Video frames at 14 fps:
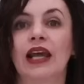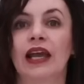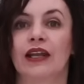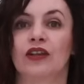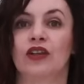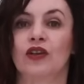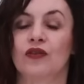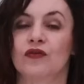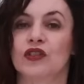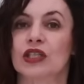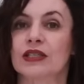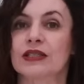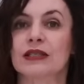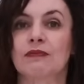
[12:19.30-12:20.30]
and you've
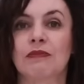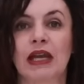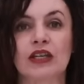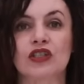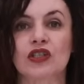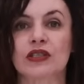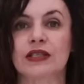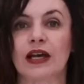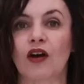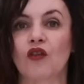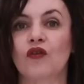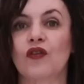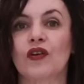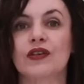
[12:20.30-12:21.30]
just made
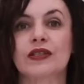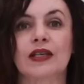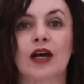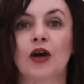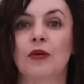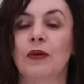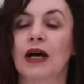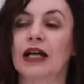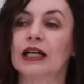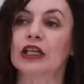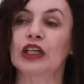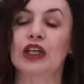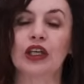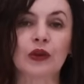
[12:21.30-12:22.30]
yourself some
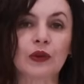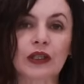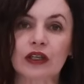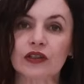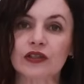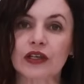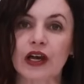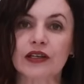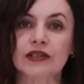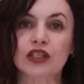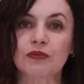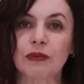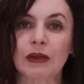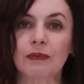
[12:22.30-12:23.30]
cute little
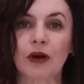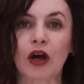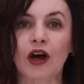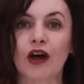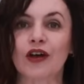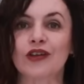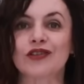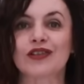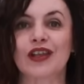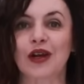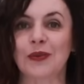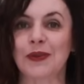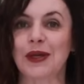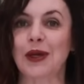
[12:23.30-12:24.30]
sausage meatballs
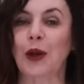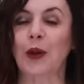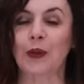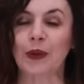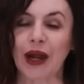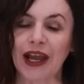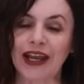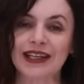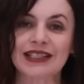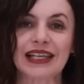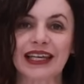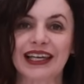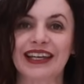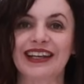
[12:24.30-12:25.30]
that'll be great
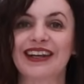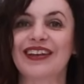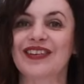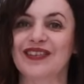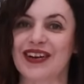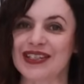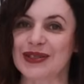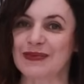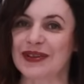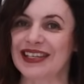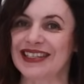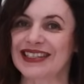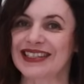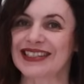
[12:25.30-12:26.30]
in the
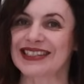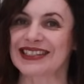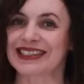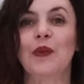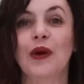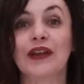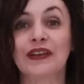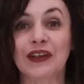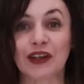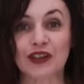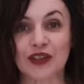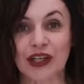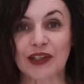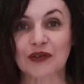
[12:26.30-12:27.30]
recipes. One little
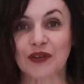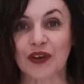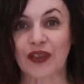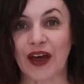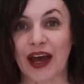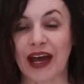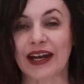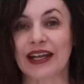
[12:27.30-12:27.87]
trick for that